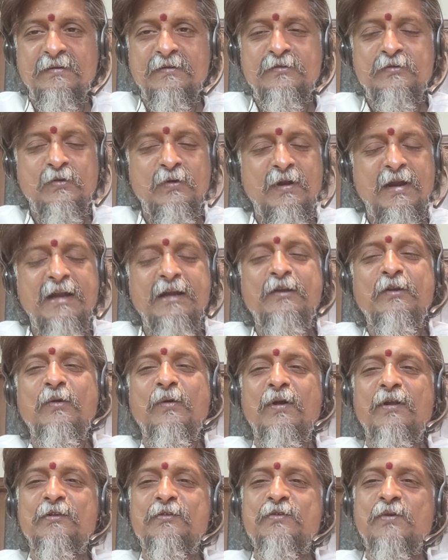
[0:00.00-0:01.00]
So right now
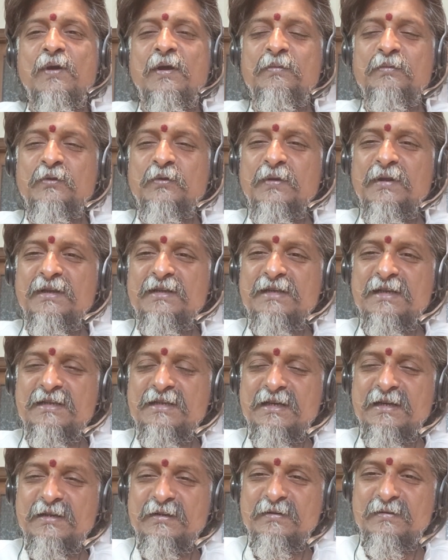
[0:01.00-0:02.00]
also I am doing
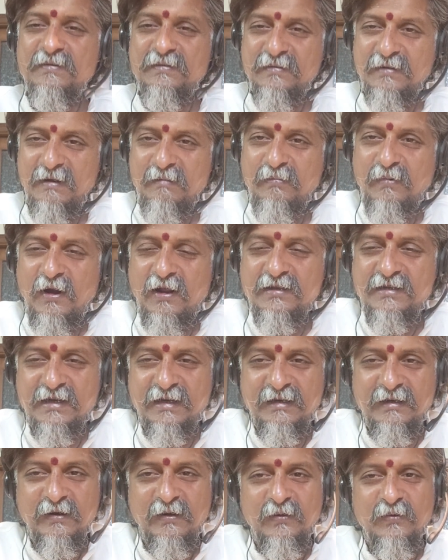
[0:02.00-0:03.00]
such a
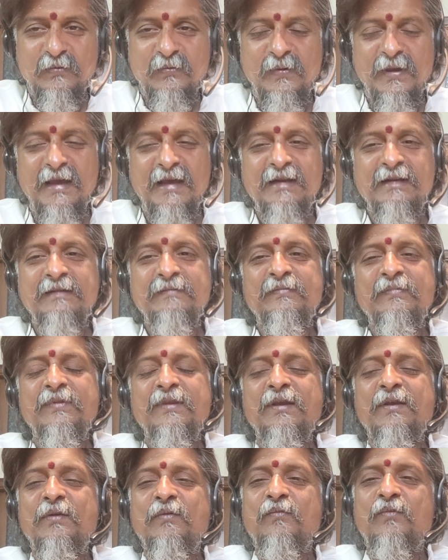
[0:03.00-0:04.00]
project now where
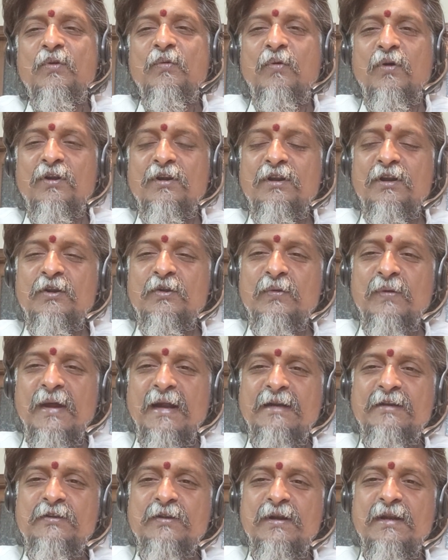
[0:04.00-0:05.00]
we wanted to
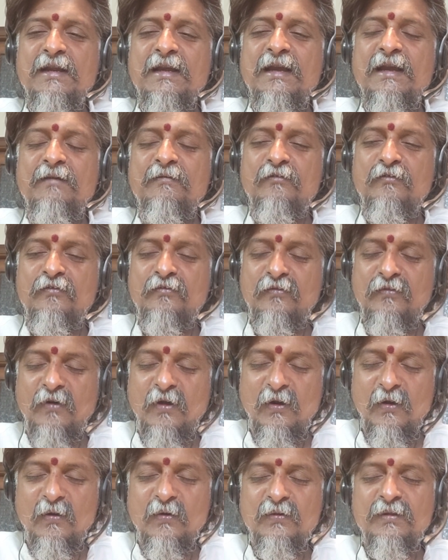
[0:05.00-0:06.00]
actually
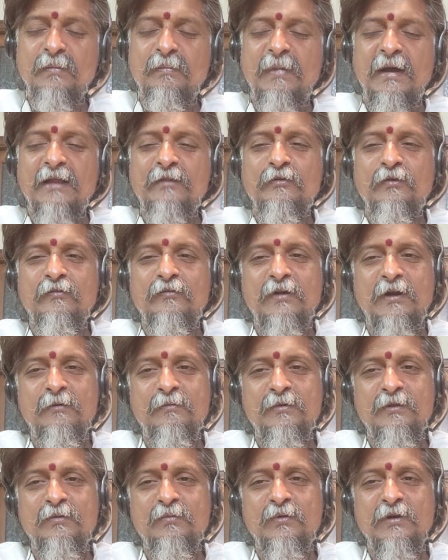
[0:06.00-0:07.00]
follow the path of
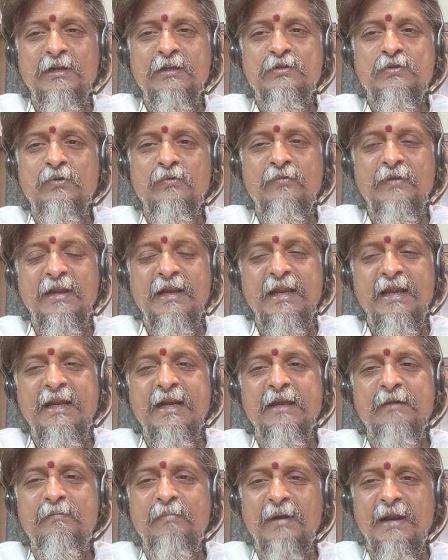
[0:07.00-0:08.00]
Ganapati Muni, so we
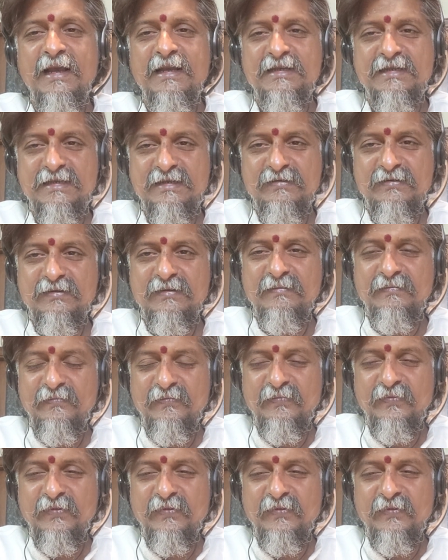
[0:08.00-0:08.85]
need a place.